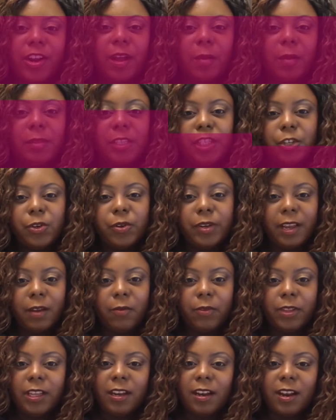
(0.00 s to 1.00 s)
coming to you again
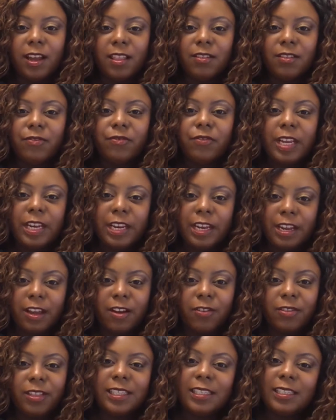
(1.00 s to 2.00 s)
with another
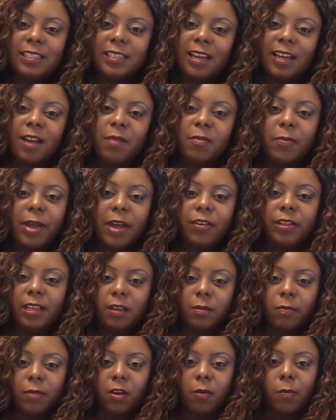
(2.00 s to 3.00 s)
video, this time about
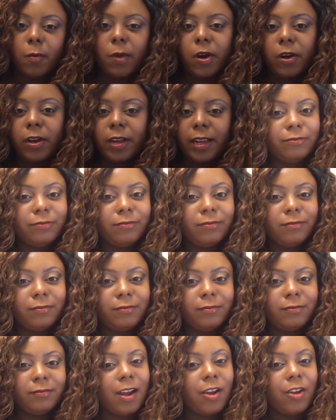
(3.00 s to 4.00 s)
email marketing.
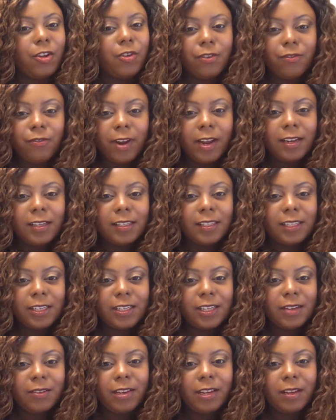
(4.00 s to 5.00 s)
Are you afraid of
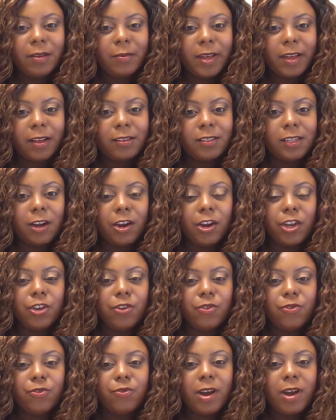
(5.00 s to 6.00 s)
sending out emails? Are
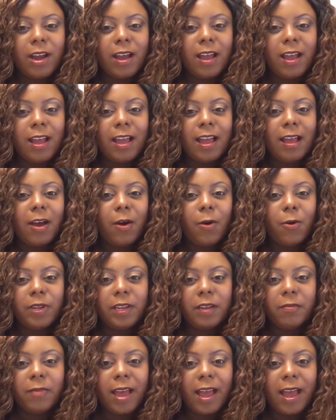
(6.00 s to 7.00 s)
you
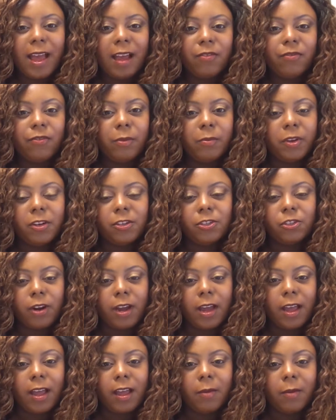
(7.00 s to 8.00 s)
holding back from your
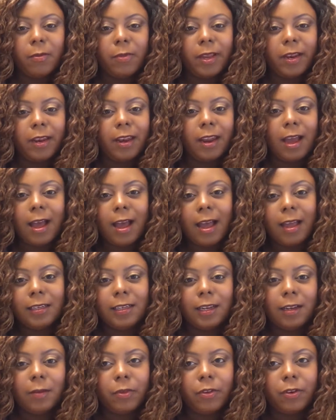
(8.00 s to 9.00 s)
tribe and not
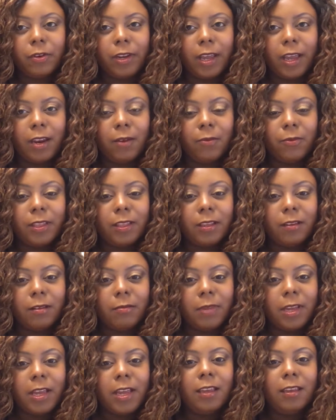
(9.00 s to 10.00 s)
communicating with
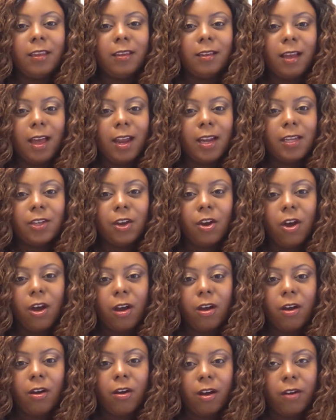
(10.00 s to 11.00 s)
them? You got to
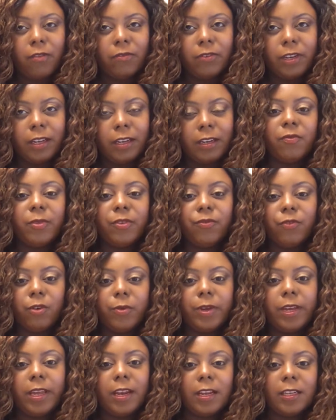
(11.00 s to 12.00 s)
talk often before
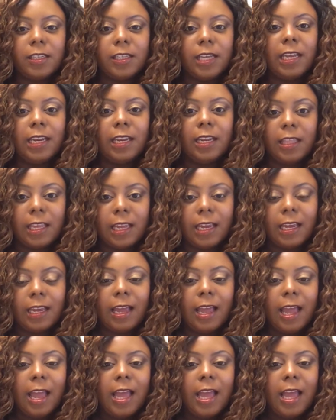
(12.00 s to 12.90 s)
we get into anything